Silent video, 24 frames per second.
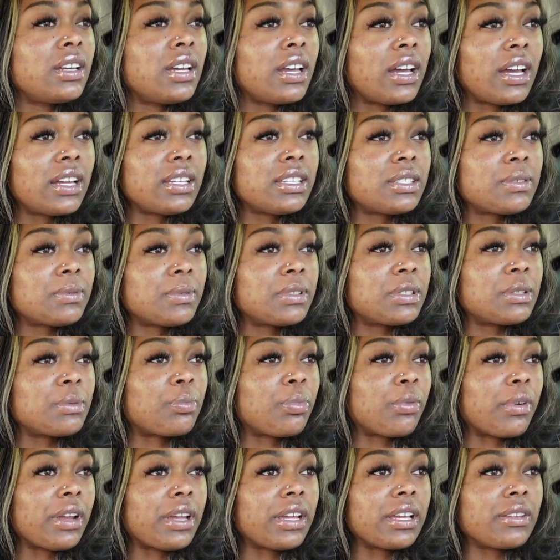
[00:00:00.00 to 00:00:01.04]
I just wanted a
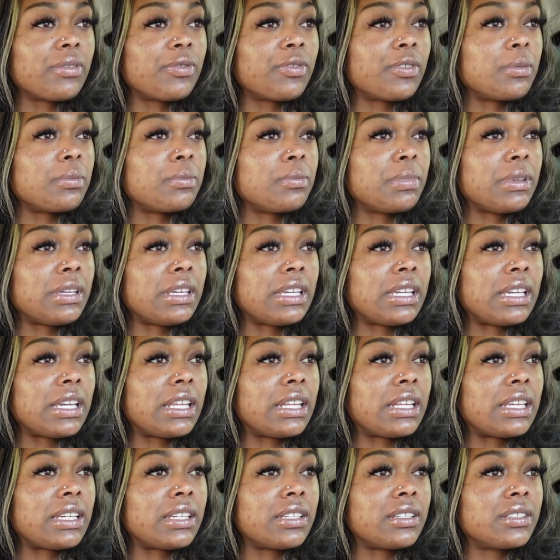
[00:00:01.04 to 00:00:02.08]
break from being in
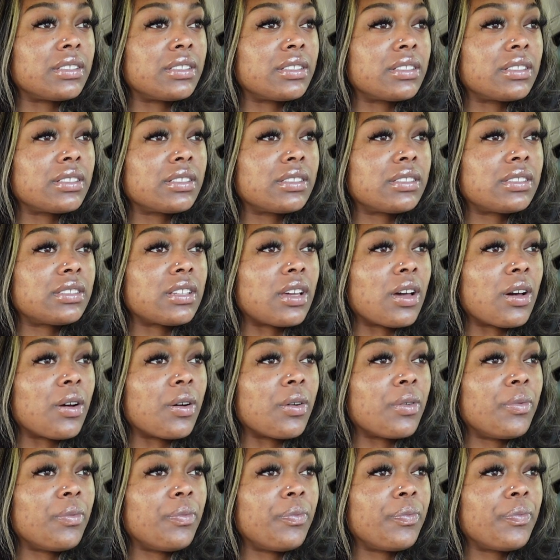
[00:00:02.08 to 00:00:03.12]
it.
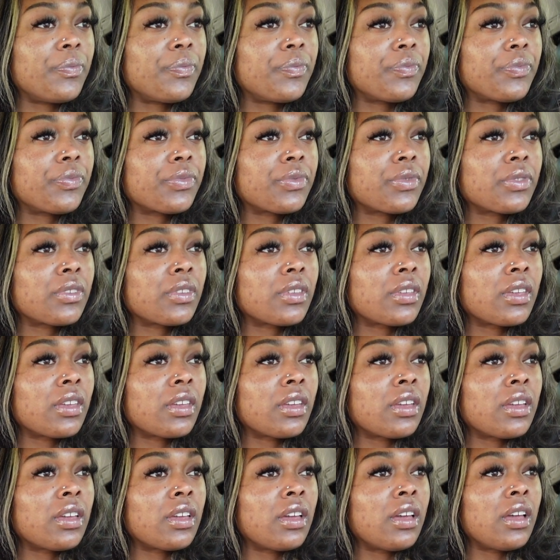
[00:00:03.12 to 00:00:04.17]
So
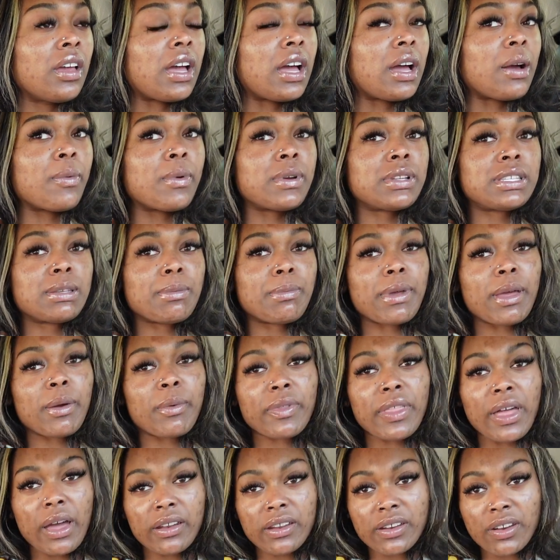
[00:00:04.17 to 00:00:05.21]
I went to bed
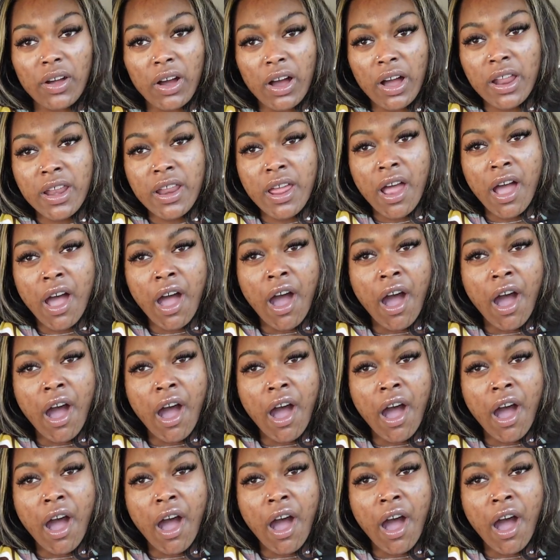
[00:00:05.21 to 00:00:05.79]
without it on.